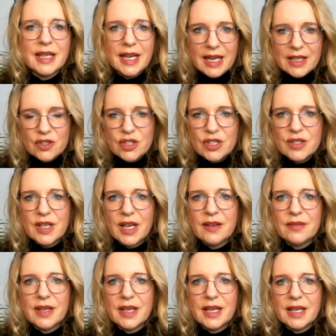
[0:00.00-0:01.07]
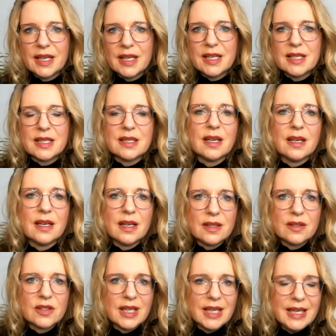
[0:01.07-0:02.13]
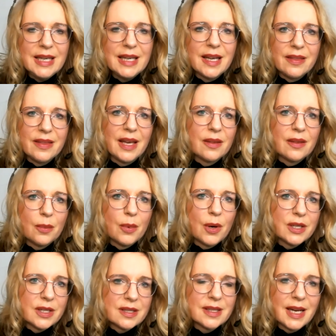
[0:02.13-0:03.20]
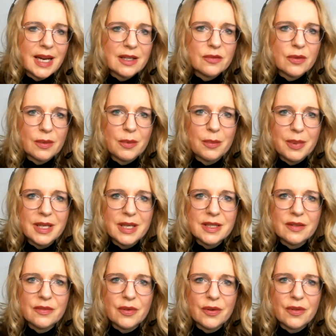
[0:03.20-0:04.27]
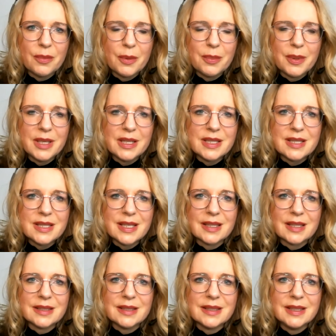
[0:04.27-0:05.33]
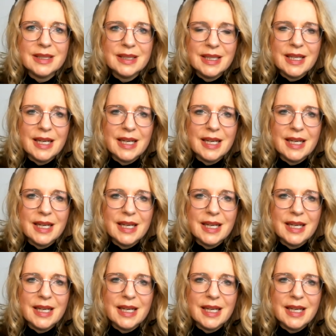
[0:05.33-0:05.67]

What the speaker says: Energy saving is key, and the other one is electric mobility for the mobility sector